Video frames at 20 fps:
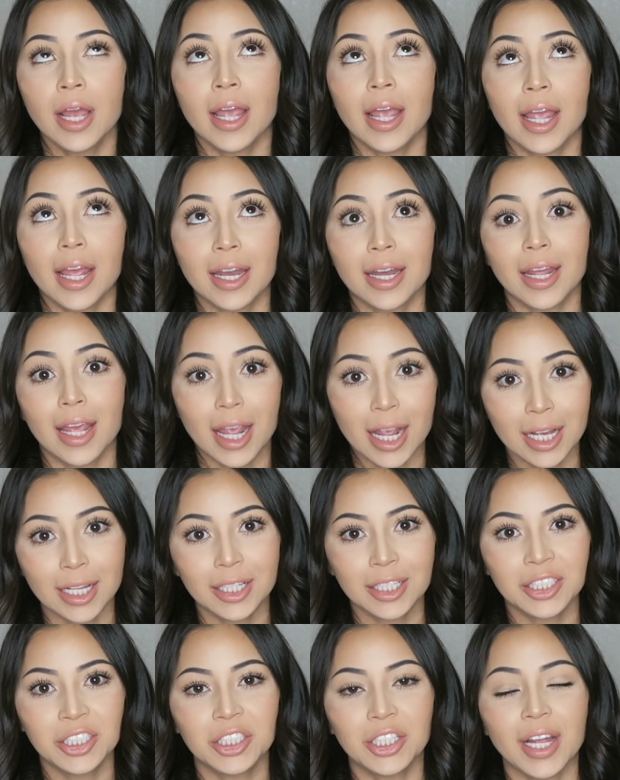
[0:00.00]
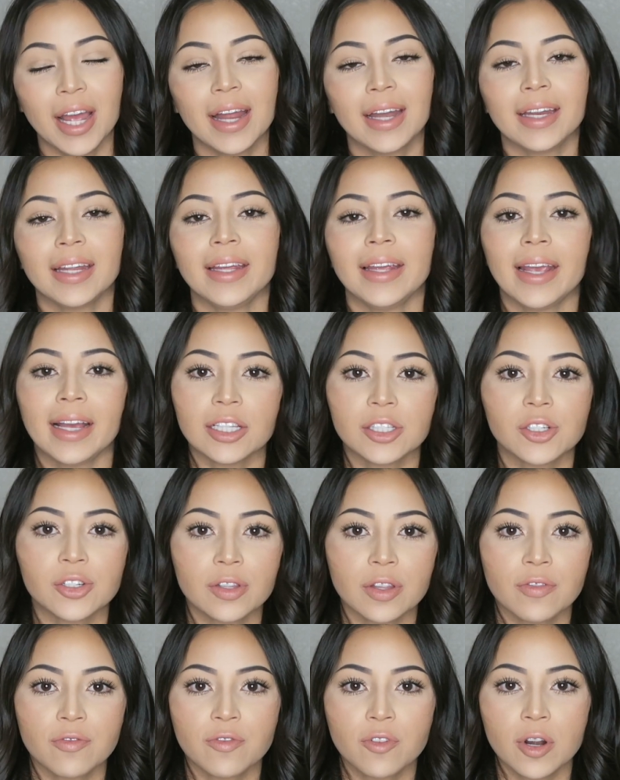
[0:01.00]
and he
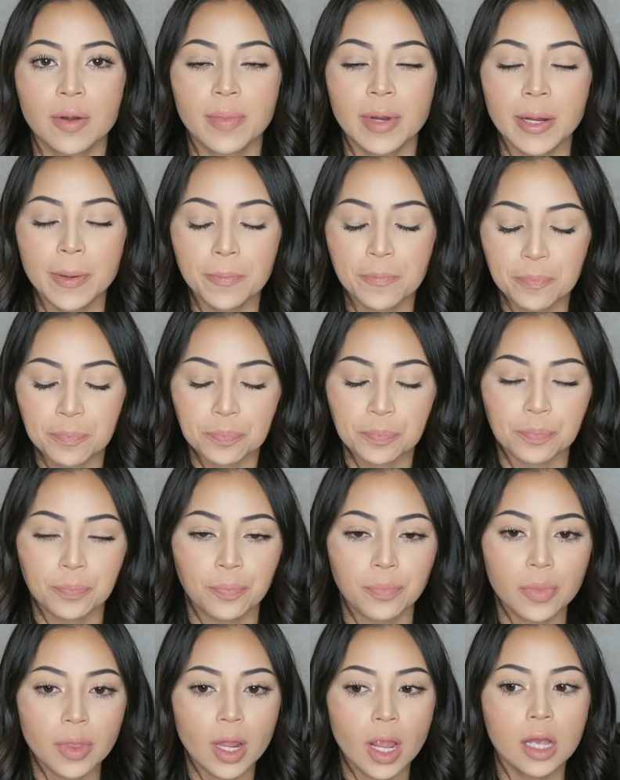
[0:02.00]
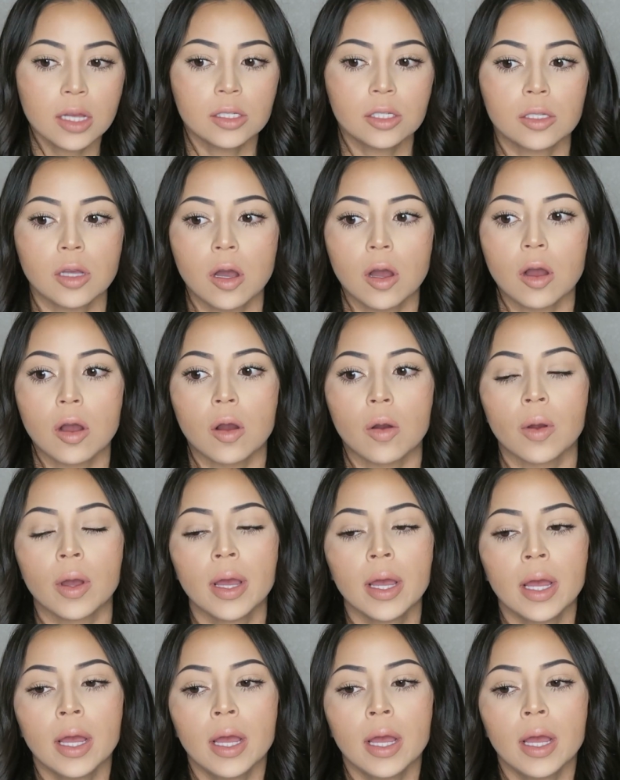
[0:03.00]
answered them for me. So